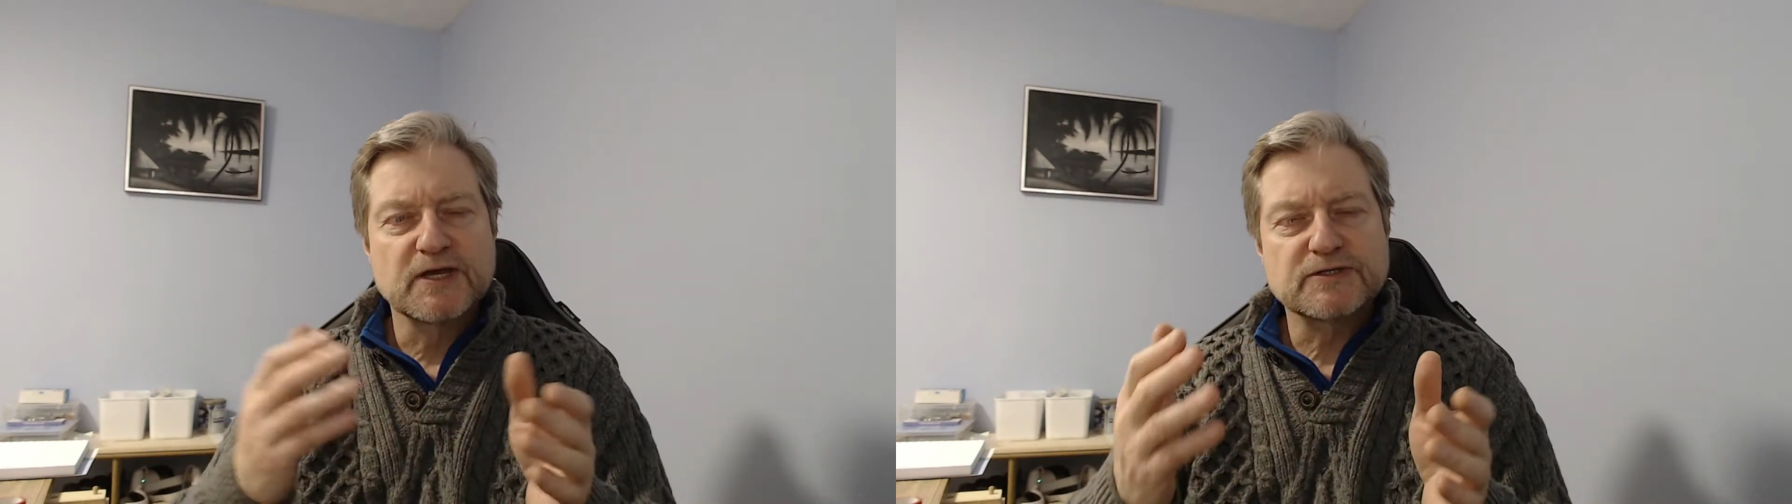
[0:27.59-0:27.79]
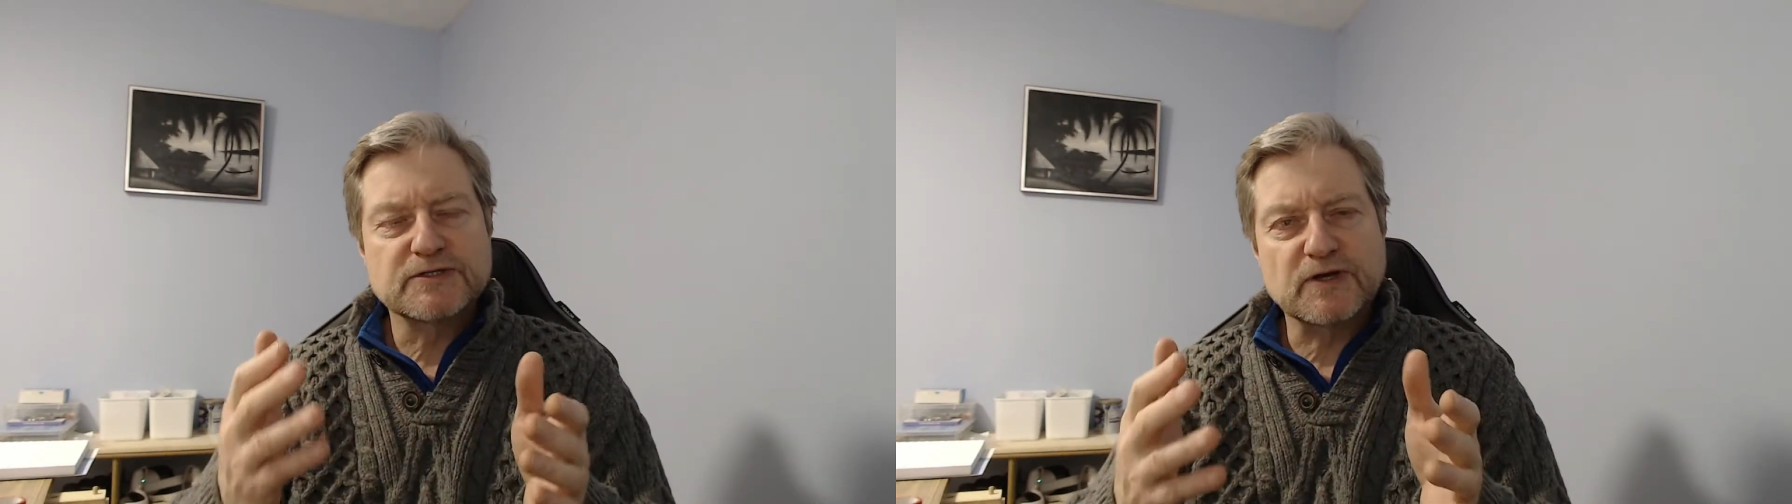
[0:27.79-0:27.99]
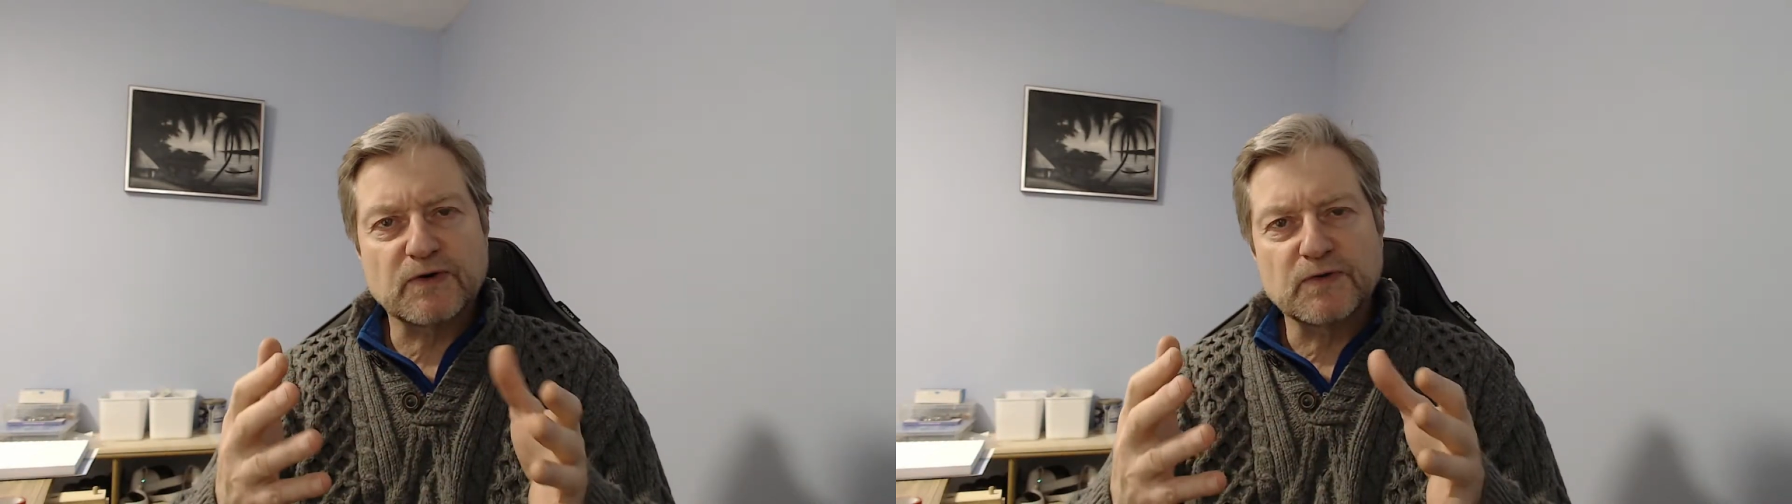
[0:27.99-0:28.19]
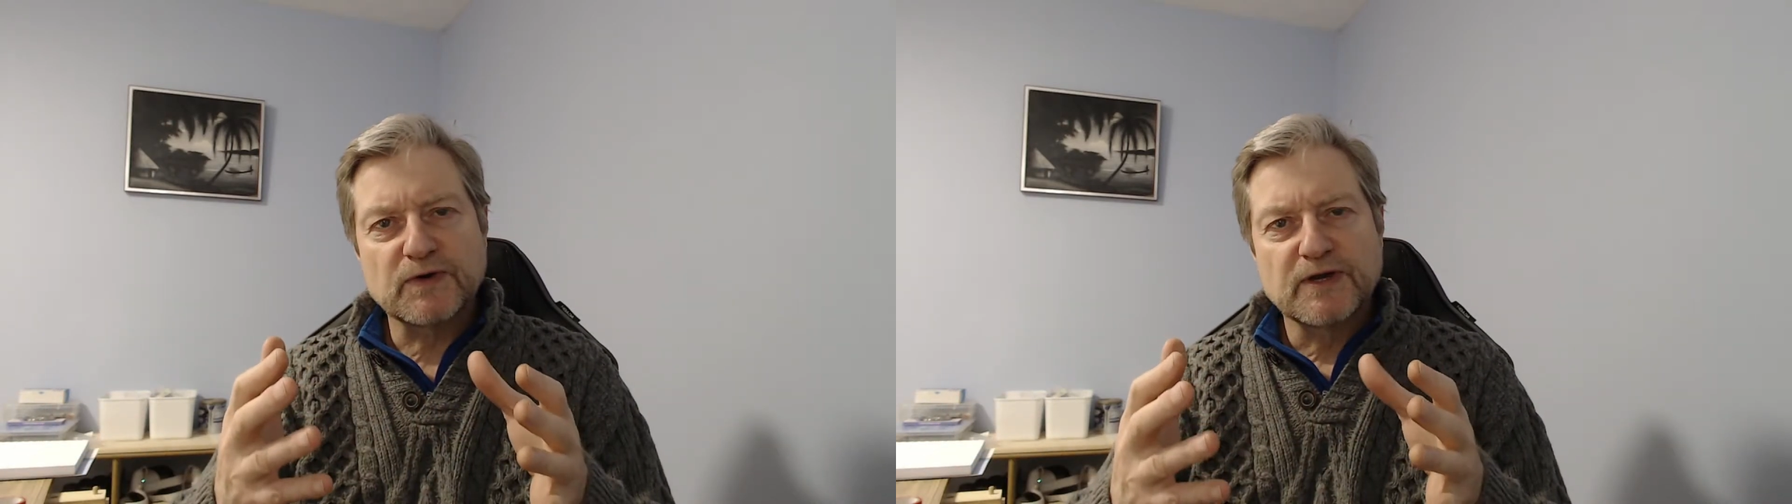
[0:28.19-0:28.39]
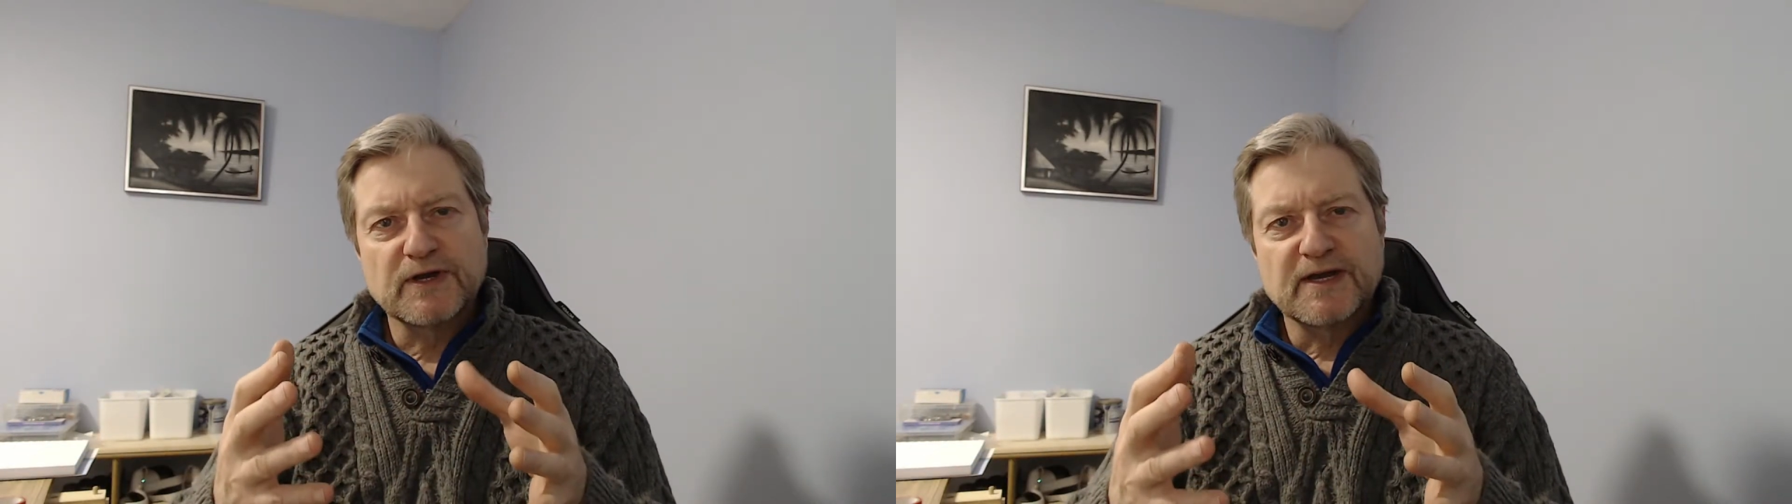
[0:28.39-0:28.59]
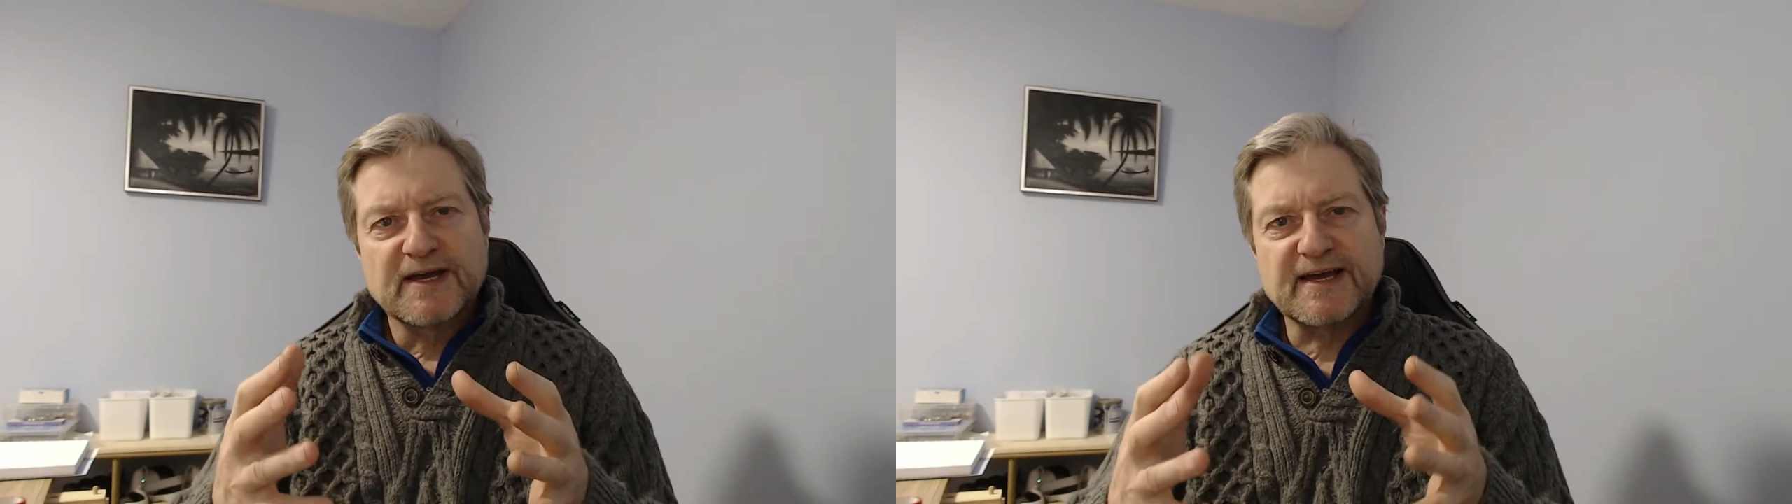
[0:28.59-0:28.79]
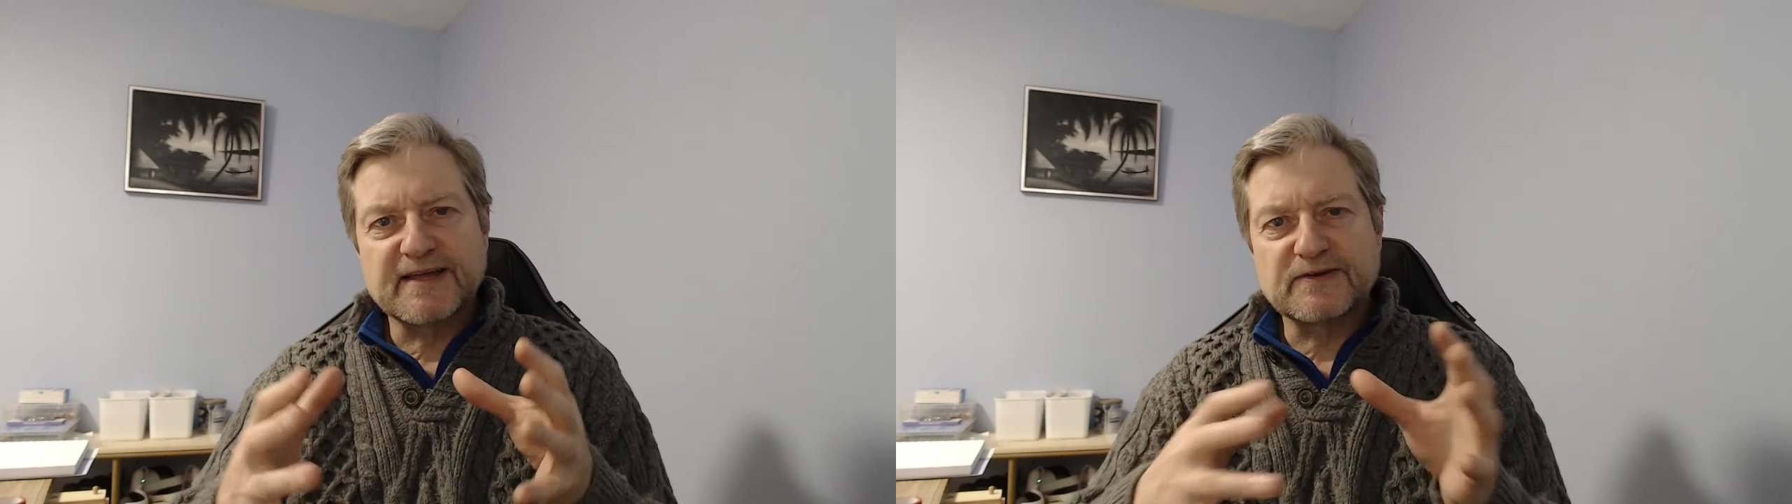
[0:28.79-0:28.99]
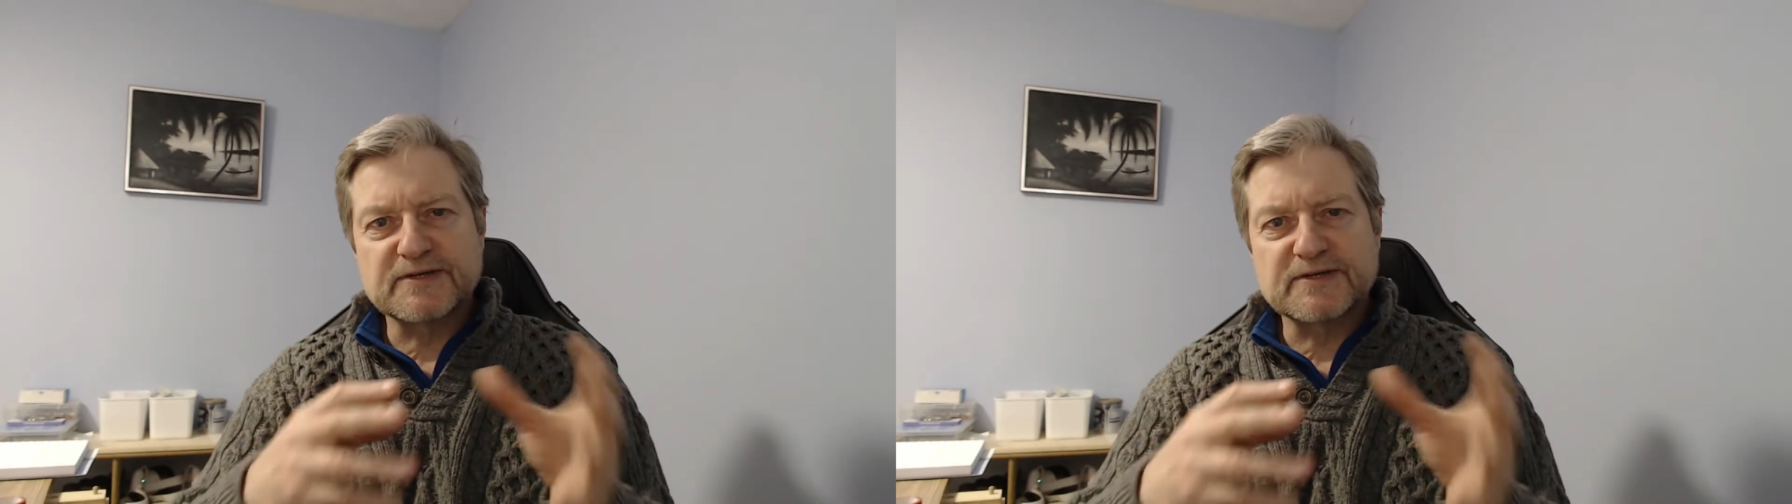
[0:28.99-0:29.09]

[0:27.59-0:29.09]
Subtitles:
So there